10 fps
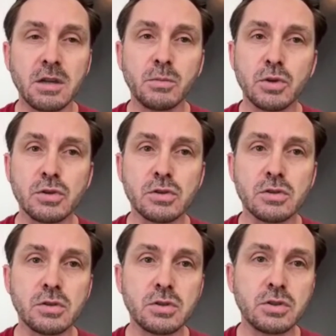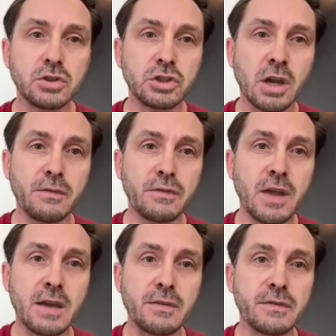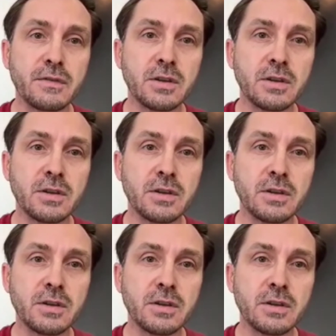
because shelf life,